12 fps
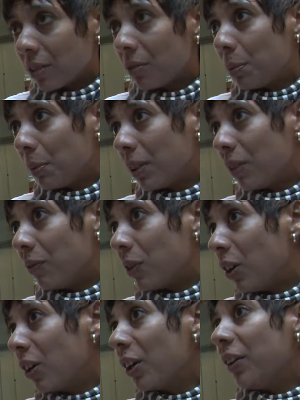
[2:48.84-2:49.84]
Republic of
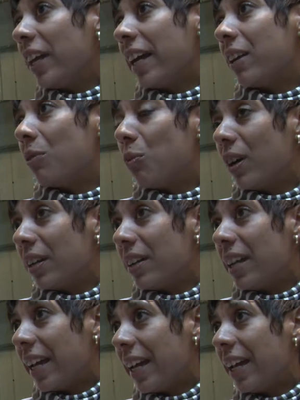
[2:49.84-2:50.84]
Congo. They had a
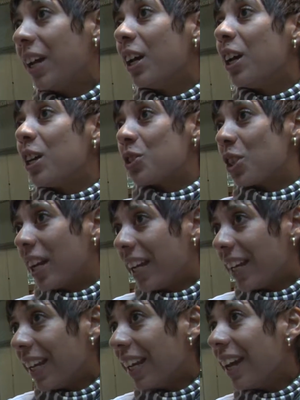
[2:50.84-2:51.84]
one-day
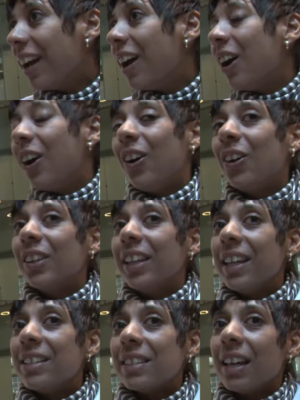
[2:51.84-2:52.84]
training on
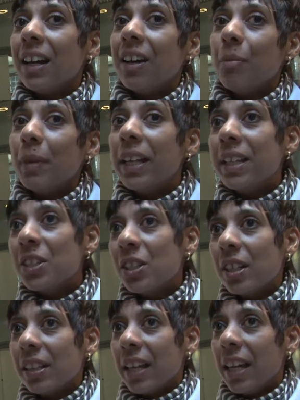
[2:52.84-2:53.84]
this.
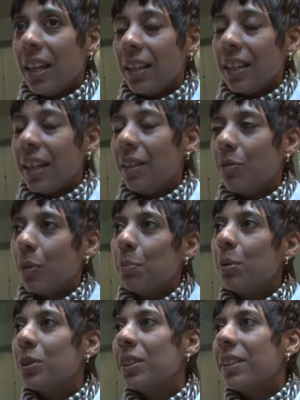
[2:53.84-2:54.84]
Initially, they
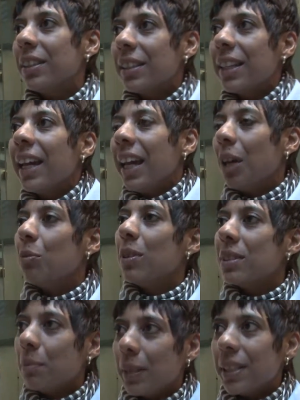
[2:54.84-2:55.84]
reported that it
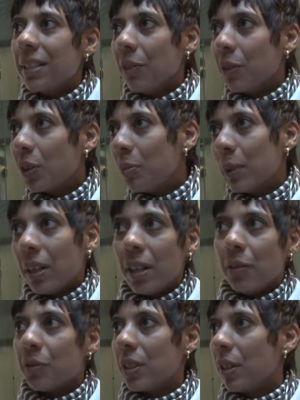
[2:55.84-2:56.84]
was a bit difficult, but
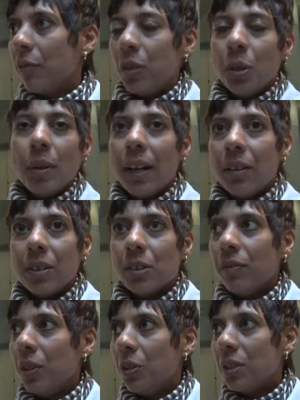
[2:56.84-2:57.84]
after a few hours
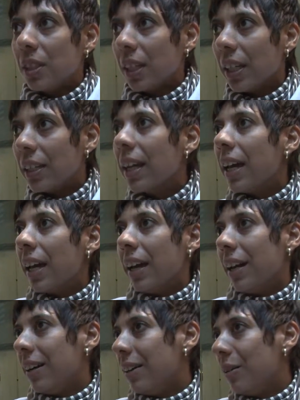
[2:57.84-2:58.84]
of using it,
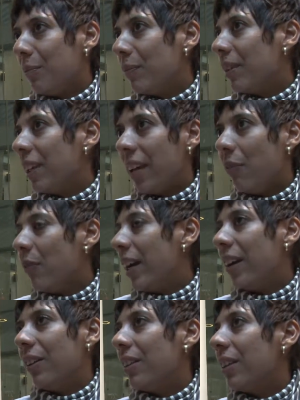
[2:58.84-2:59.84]
they
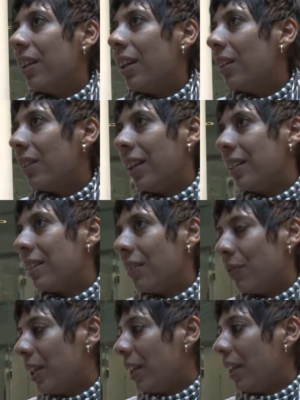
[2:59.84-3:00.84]
found that it
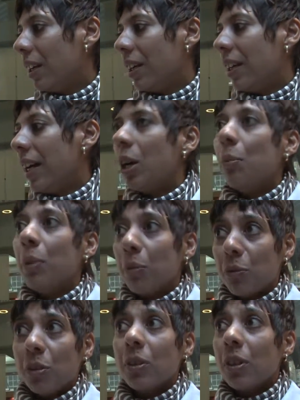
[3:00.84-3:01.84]
really helped them
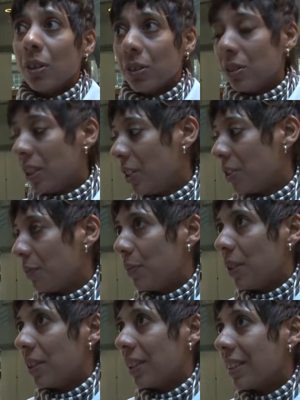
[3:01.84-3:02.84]
through the consultation
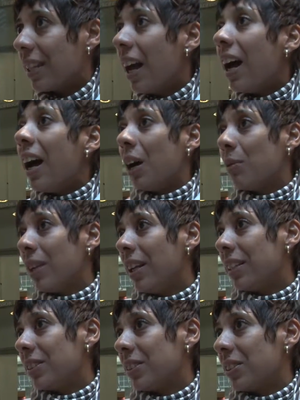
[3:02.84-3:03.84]
process. I would
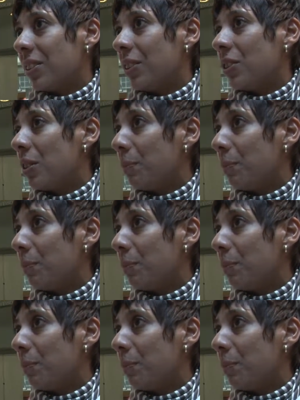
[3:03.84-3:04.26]
like just to